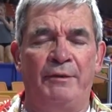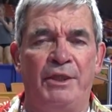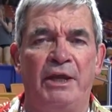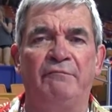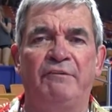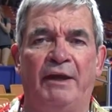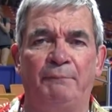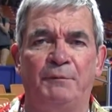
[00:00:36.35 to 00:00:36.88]
and
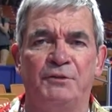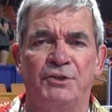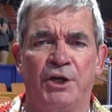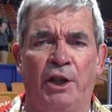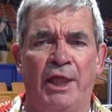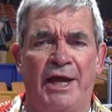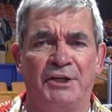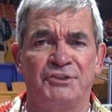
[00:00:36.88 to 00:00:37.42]
they kept us
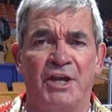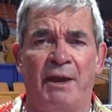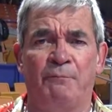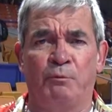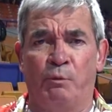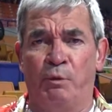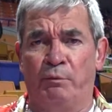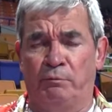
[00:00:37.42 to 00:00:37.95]
in a lot of times
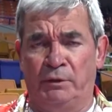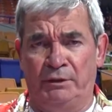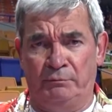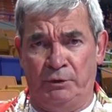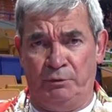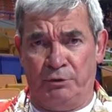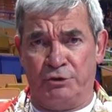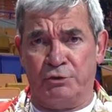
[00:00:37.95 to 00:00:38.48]
when
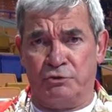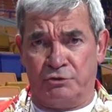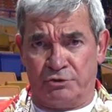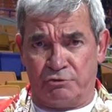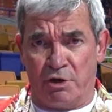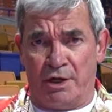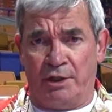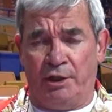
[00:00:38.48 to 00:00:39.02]
we were
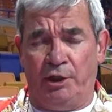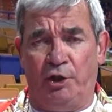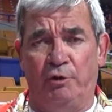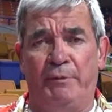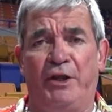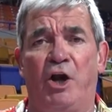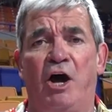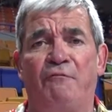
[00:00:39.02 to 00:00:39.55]
struggling a
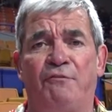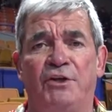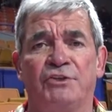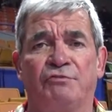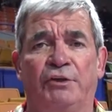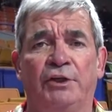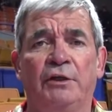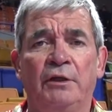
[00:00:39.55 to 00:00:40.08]
little bit
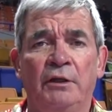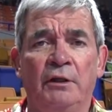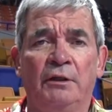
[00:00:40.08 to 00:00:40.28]
offensively.